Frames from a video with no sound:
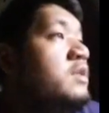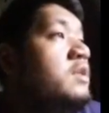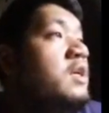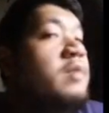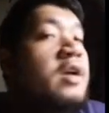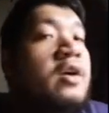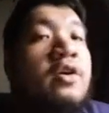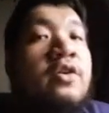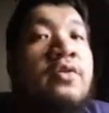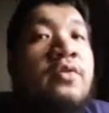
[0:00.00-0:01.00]
my
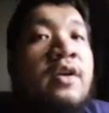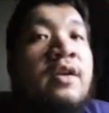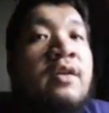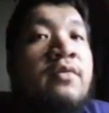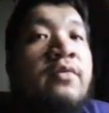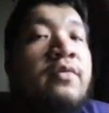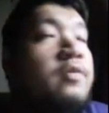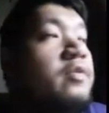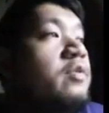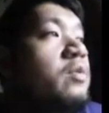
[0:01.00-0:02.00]
hard drive
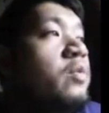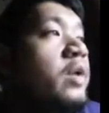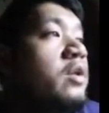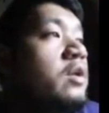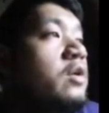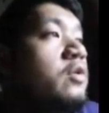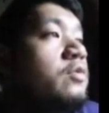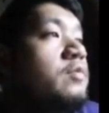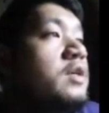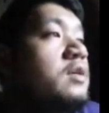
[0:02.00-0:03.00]
went on a
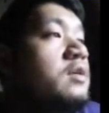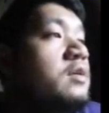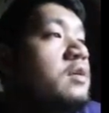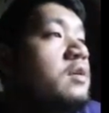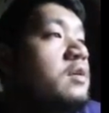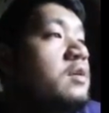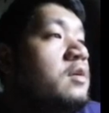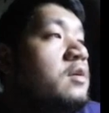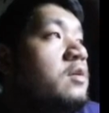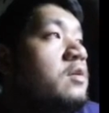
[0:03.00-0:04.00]
coma.
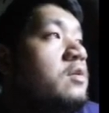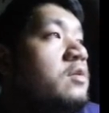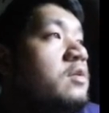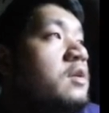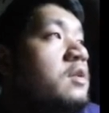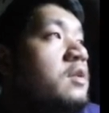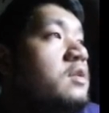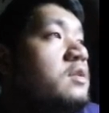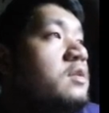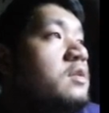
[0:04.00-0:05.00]
Hold on,
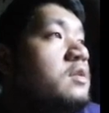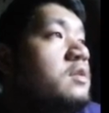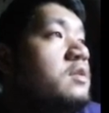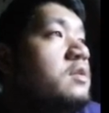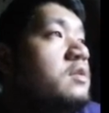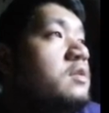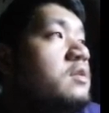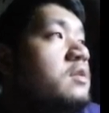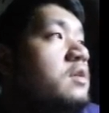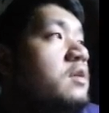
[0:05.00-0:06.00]
let's.
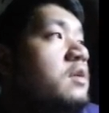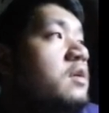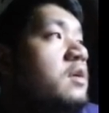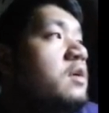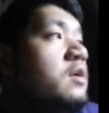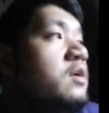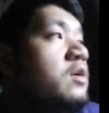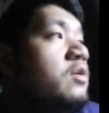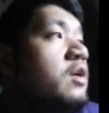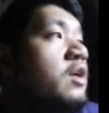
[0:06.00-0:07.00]

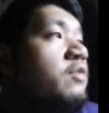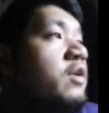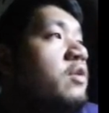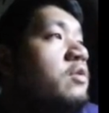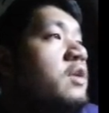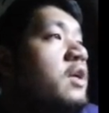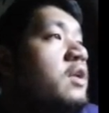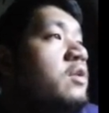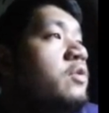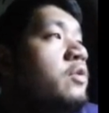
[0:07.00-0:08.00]
Okay, if I go on
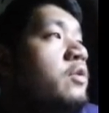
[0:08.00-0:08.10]
editor,